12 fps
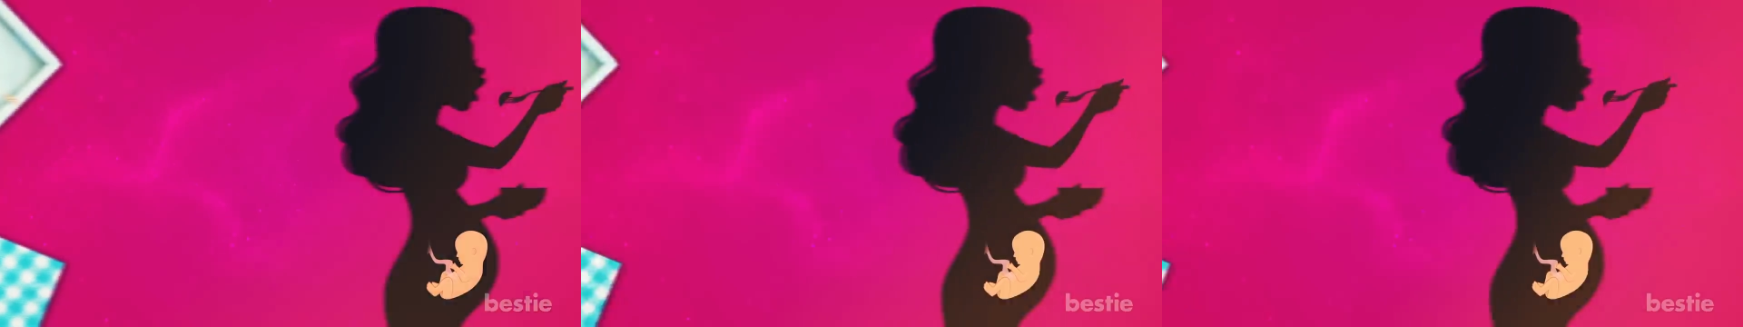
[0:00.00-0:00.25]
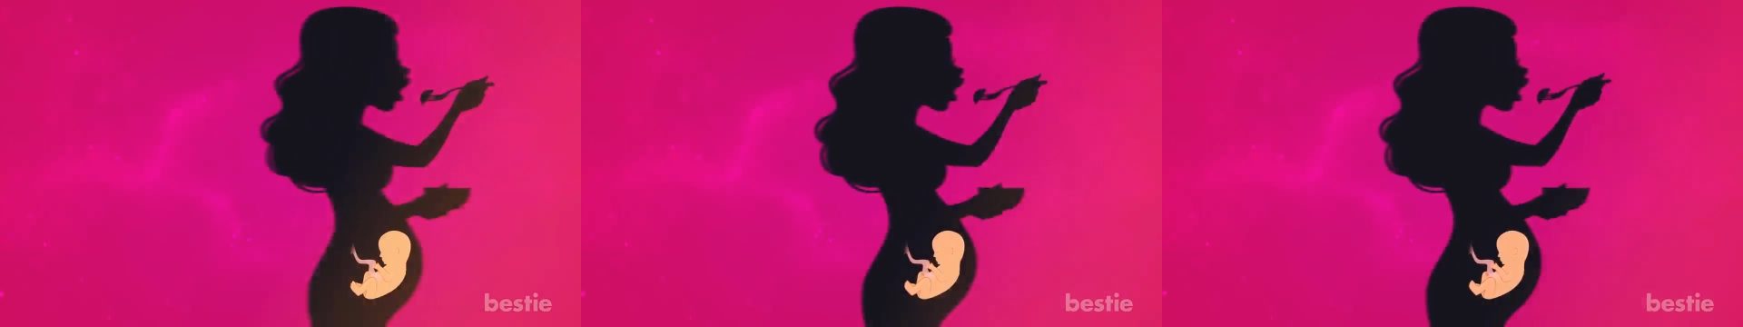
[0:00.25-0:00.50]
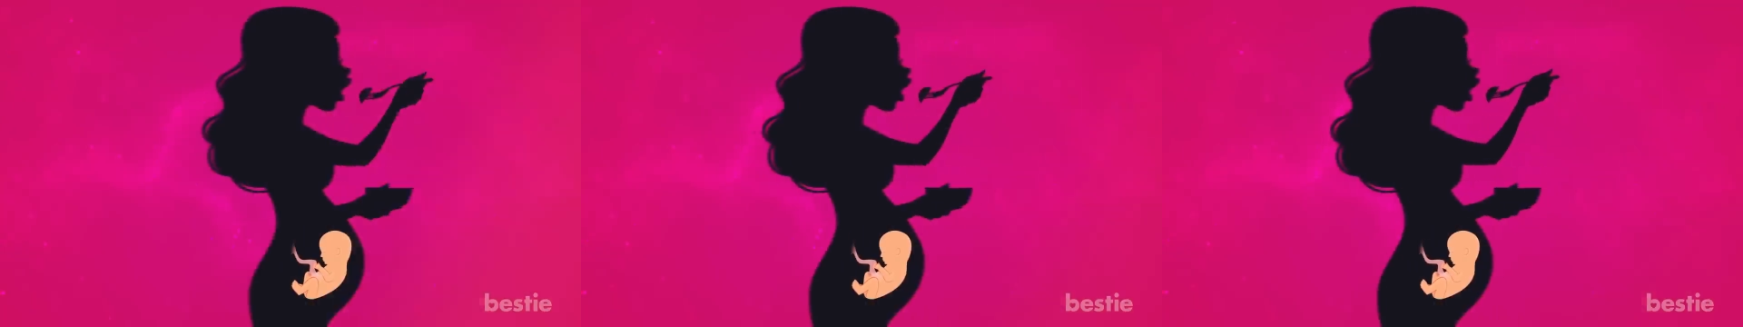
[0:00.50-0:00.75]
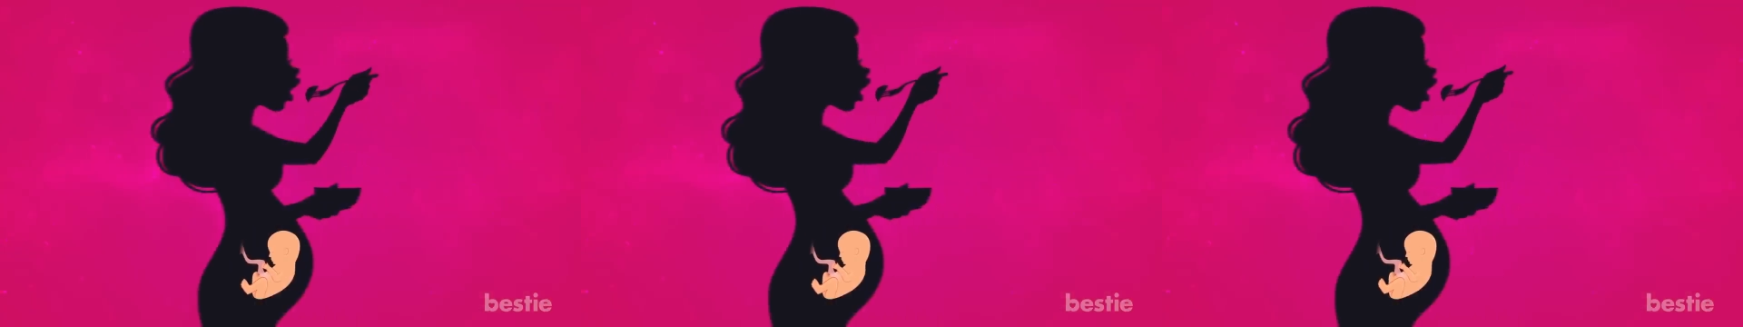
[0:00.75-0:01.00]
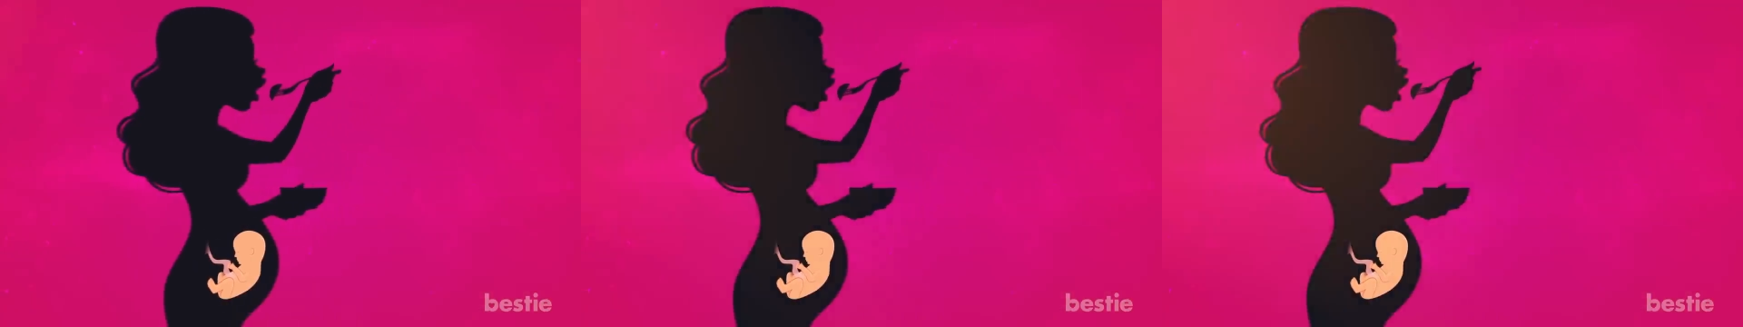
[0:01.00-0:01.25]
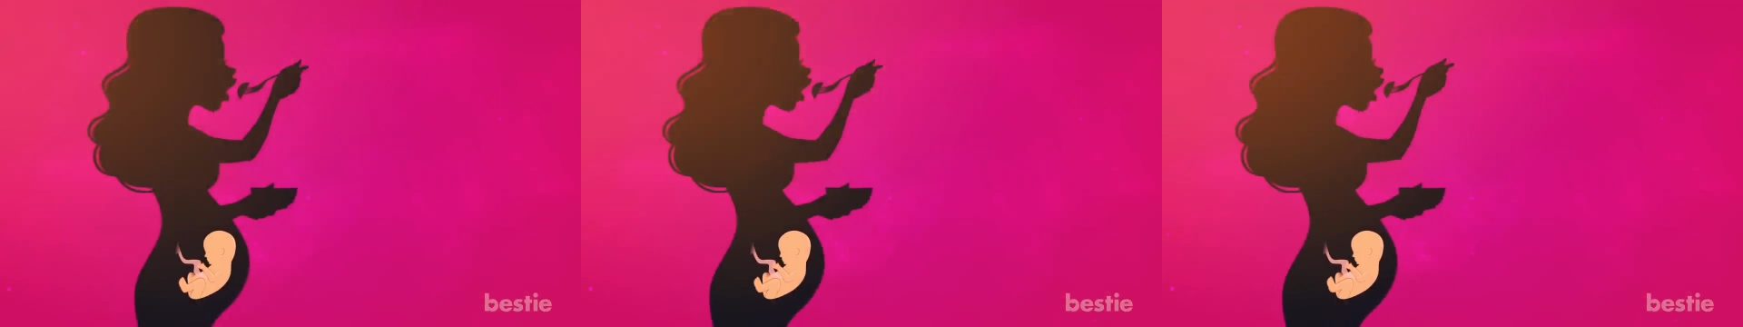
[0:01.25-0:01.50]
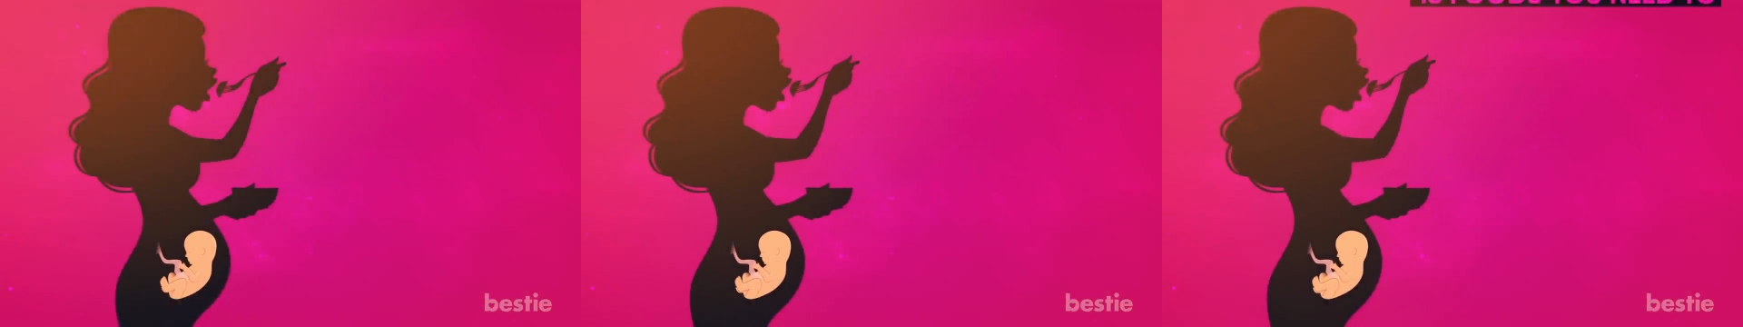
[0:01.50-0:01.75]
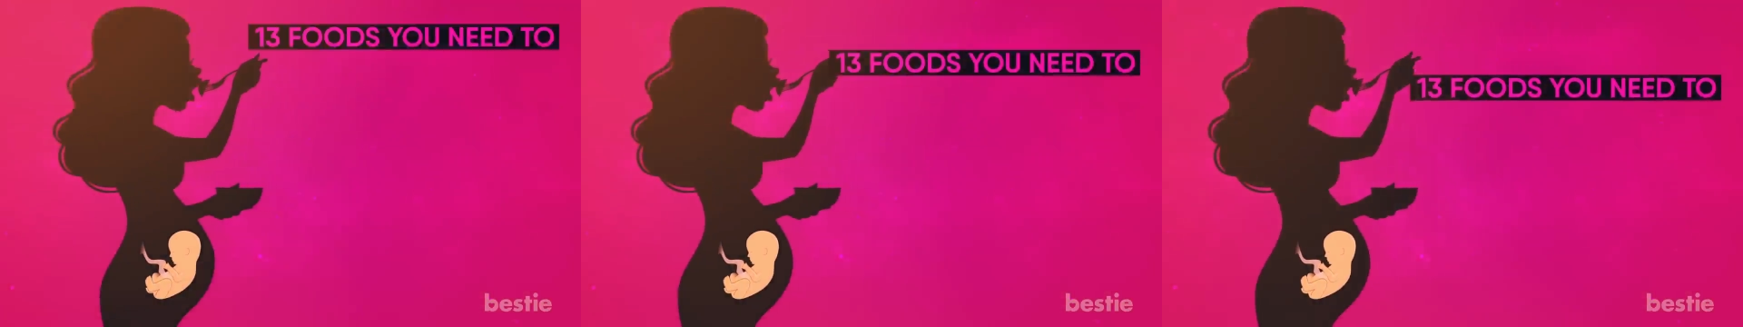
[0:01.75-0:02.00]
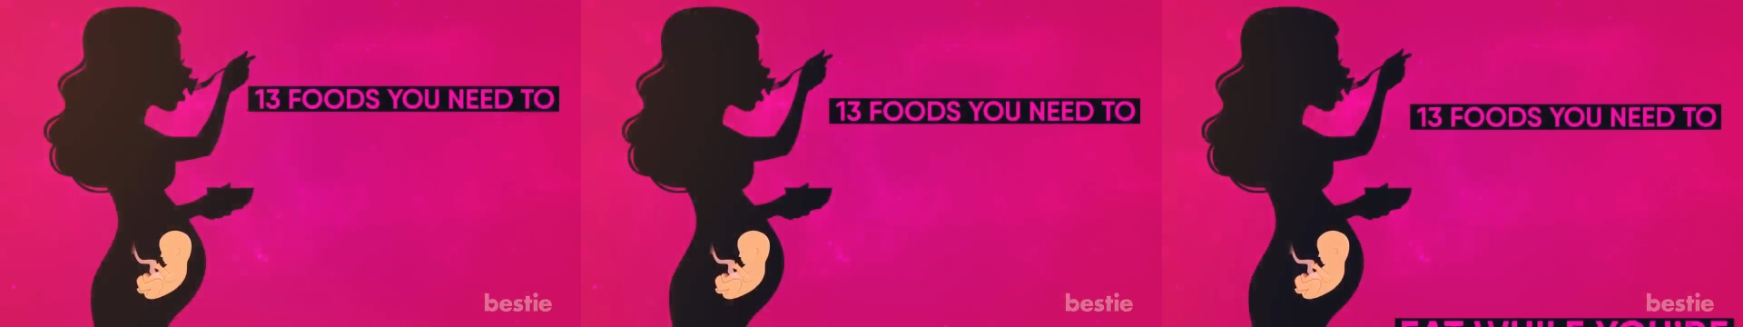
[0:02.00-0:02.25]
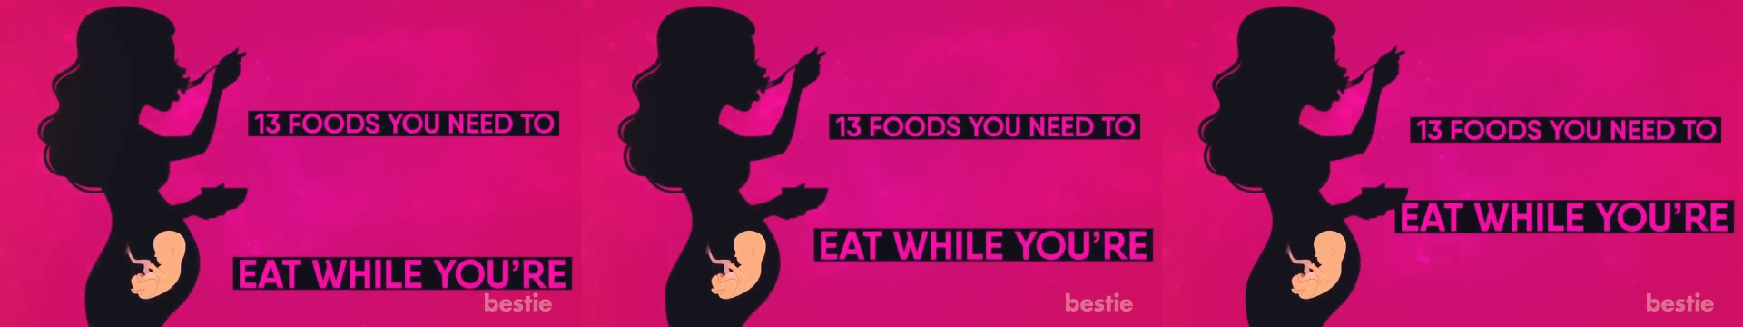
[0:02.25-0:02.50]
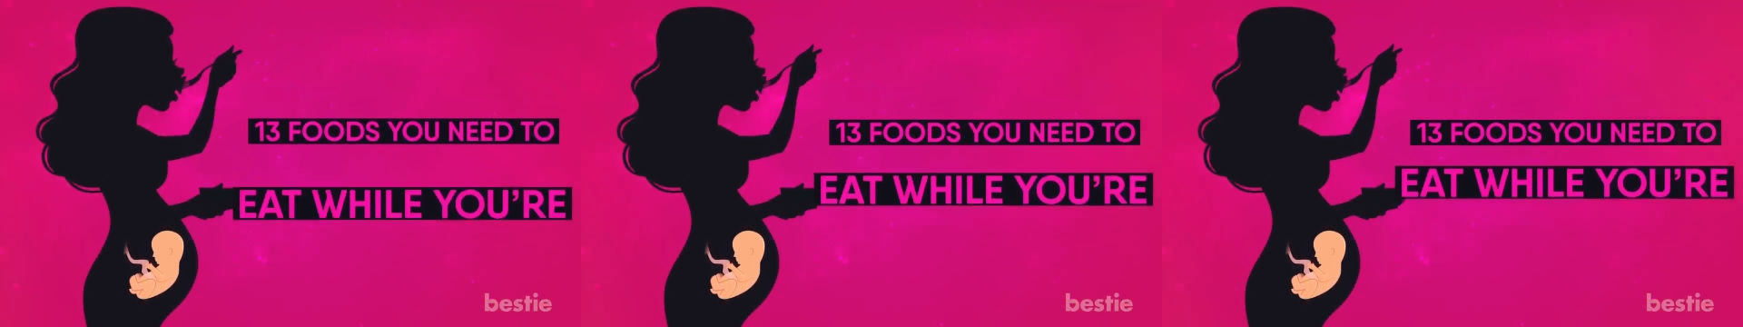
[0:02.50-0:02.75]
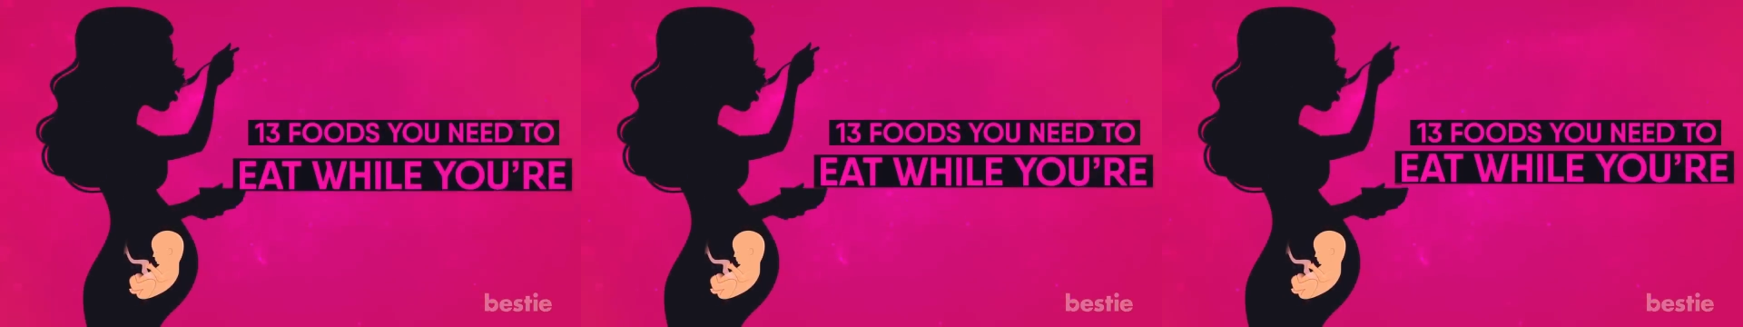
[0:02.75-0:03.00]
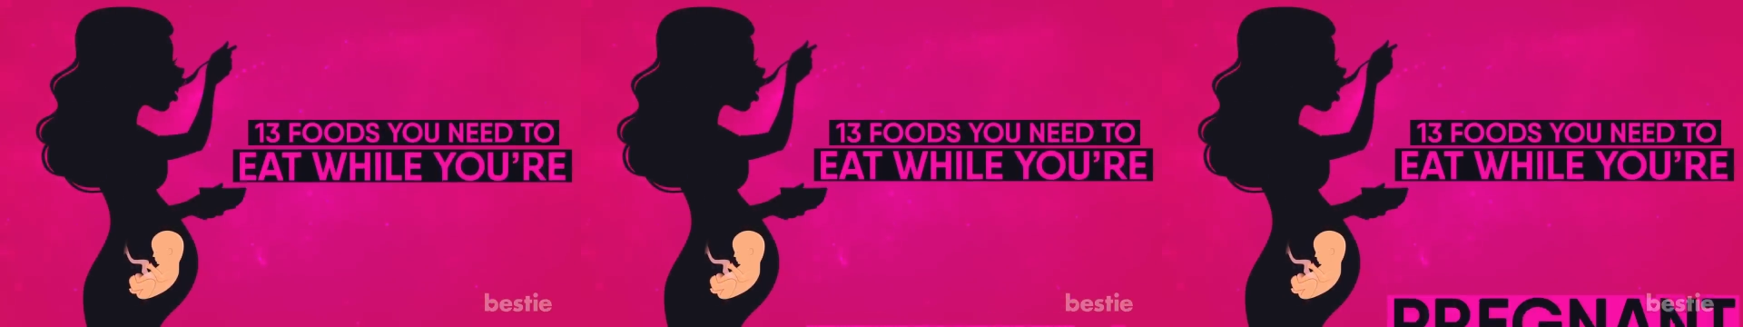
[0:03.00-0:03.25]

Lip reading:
[unreadable: no face in view]